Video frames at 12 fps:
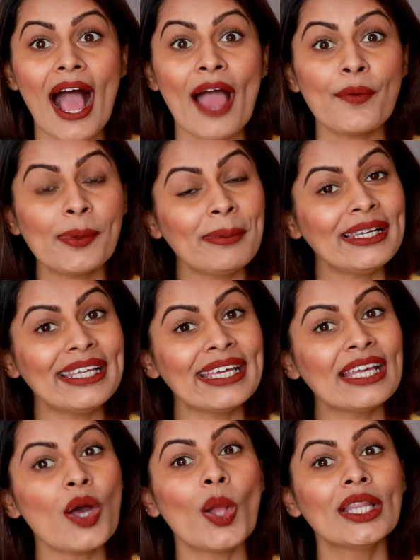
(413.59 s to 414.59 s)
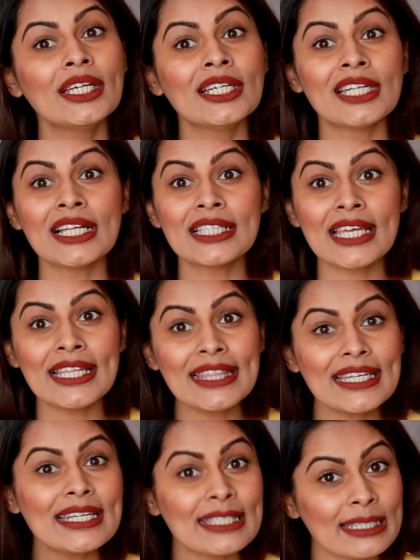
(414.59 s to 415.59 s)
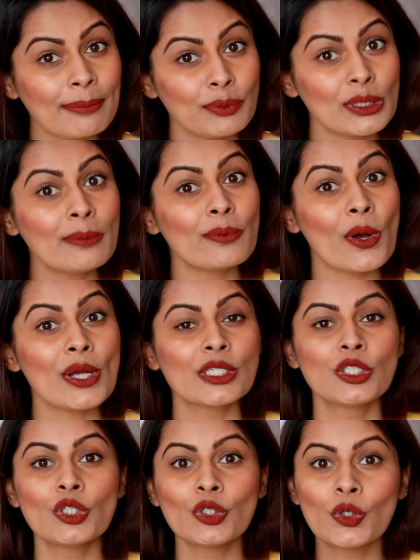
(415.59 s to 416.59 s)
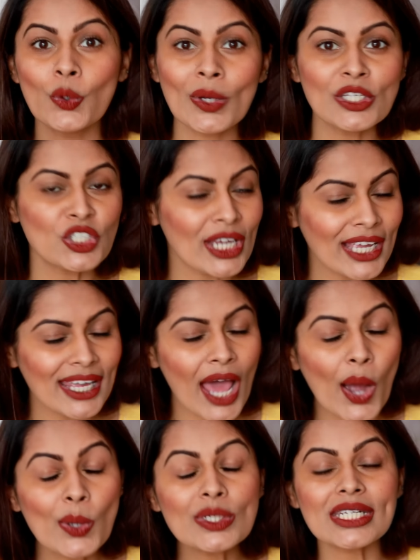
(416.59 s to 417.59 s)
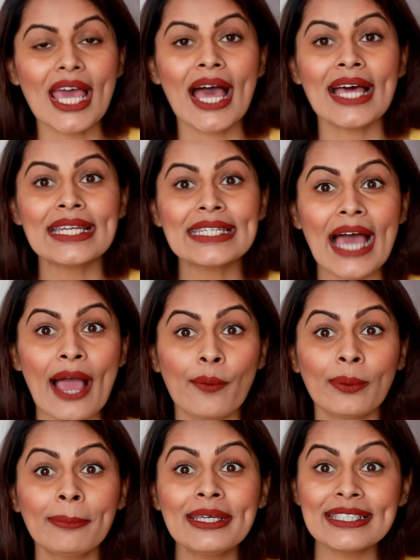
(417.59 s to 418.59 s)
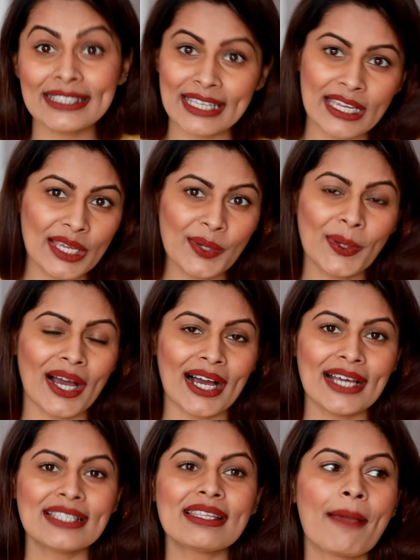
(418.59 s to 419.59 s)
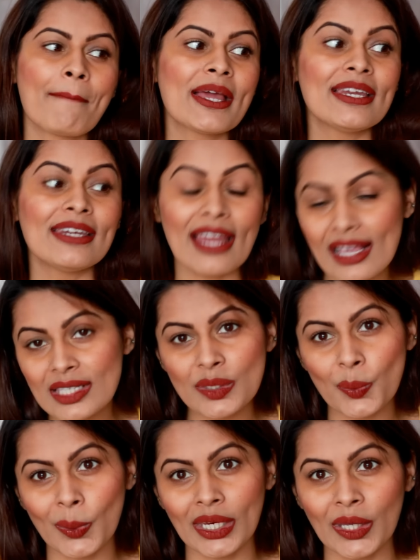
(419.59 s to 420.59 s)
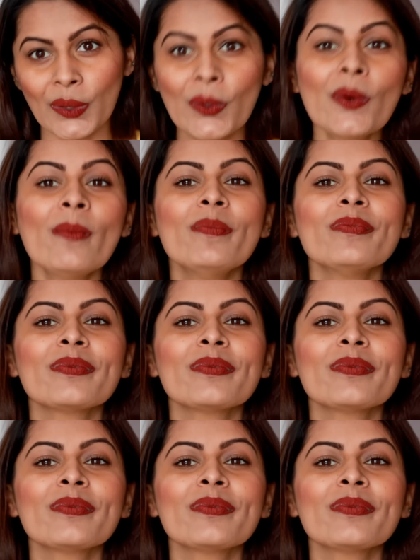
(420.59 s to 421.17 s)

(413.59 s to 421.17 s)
i will be linking all the details in the description box so go and check it out and i will be seeing you guys in my next video